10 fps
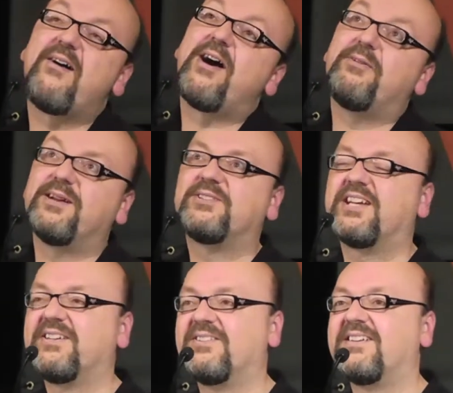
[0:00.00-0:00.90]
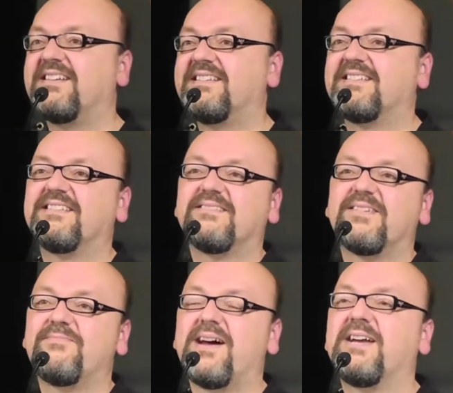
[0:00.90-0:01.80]
oh, I wish I could.
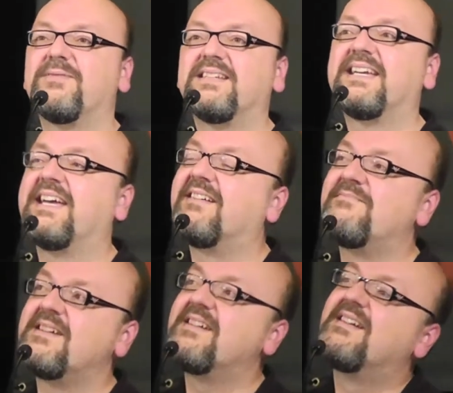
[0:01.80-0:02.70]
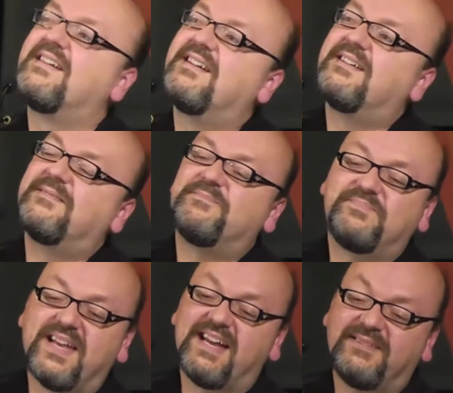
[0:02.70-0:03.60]
Mike would kill me. Right.
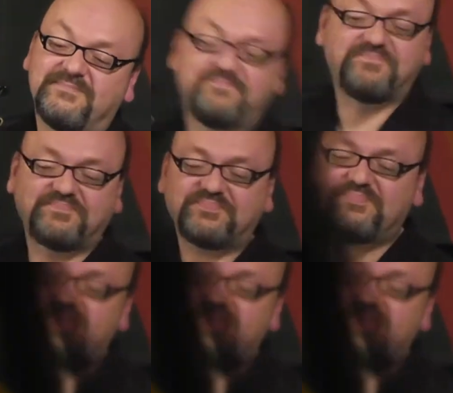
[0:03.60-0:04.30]
Yeah.